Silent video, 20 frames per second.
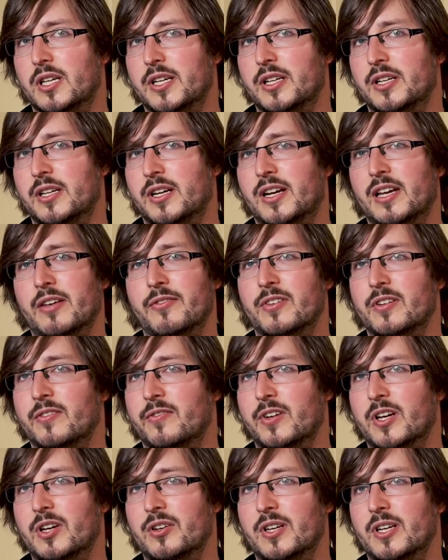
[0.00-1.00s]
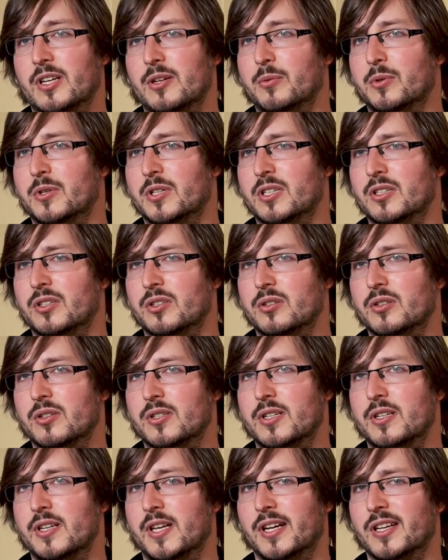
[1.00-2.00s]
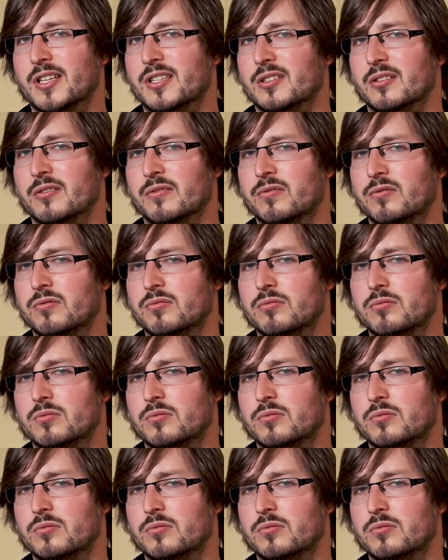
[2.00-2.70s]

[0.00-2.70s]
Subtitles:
Lately, I haven't found anyone negative